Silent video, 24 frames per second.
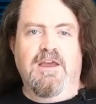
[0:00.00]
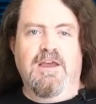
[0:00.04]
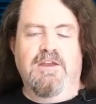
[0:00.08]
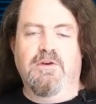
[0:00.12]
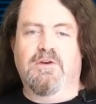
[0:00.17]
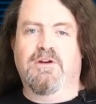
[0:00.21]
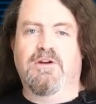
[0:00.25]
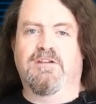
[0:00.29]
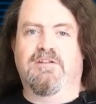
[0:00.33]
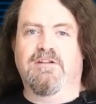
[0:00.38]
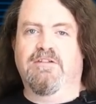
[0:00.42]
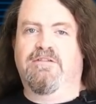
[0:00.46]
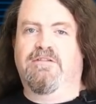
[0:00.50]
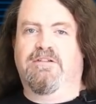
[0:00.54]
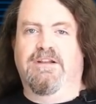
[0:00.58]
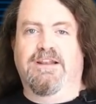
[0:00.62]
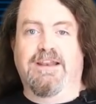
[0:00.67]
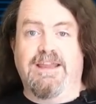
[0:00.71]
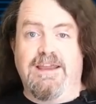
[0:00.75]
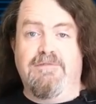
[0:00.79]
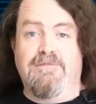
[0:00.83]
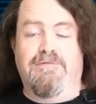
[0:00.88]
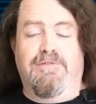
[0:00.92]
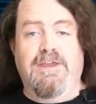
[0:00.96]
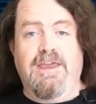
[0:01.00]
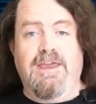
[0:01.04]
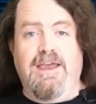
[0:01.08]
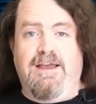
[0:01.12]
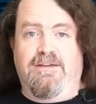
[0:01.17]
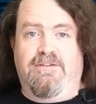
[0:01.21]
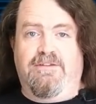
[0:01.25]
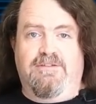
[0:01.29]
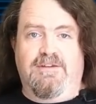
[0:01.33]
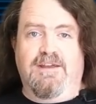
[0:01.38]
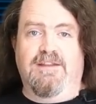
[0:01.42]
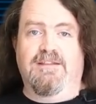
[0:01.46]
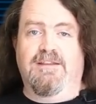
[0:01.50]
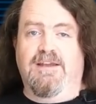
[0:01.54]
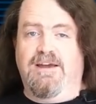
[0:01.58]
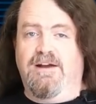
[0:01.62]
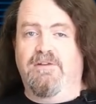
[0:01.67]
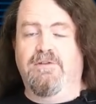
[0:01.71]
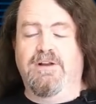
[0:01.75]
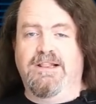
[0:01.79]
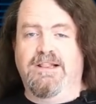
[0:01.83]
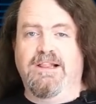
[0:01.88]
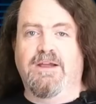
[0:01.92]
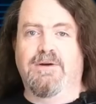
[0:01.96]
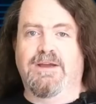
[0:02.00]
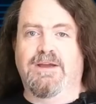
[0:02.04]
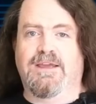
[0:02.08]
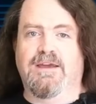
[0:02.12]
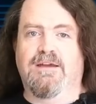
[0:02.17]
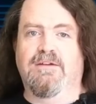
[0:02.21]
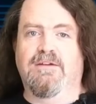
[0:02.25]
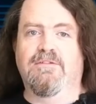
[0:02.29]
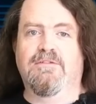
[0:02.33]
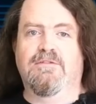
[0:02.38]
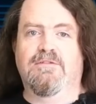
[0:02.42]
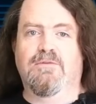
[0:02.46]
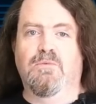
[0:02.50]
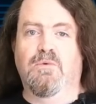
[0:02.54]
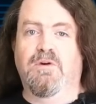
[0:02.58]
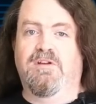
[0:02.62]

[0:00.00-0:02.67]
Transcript: You could just leave the S-set there in lowercase,